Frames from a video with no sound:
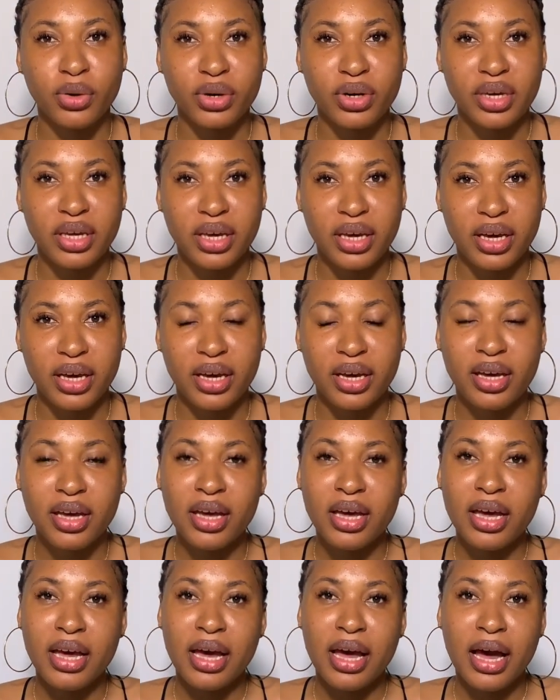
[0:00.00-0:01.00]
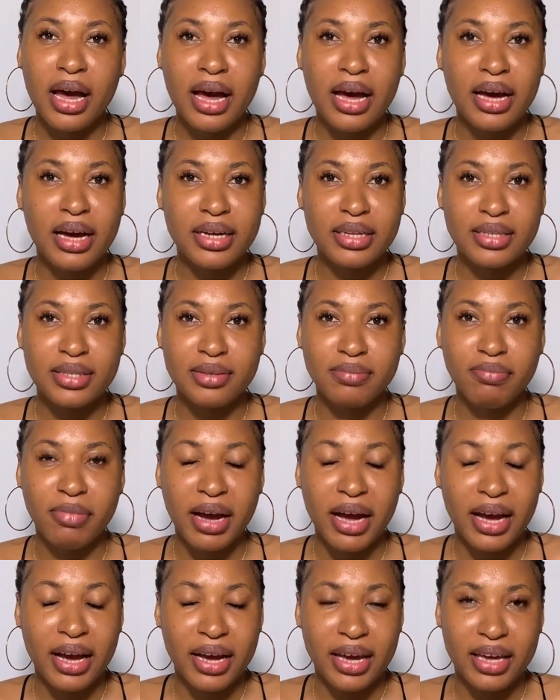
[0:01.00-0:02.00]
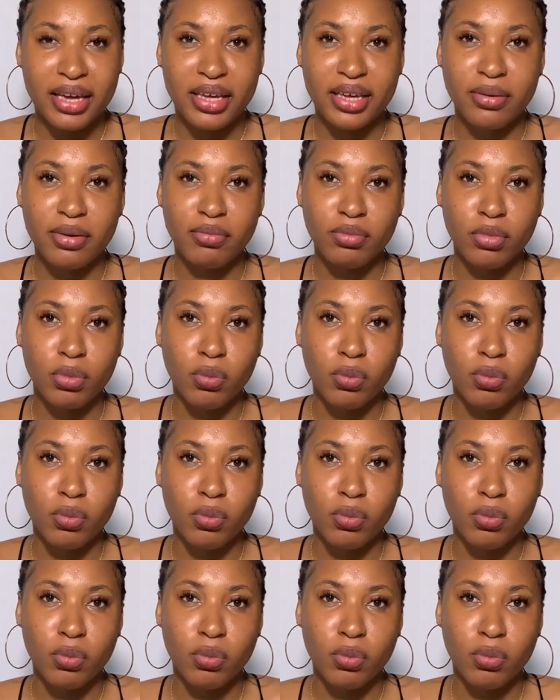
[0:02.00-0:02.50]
oil here and my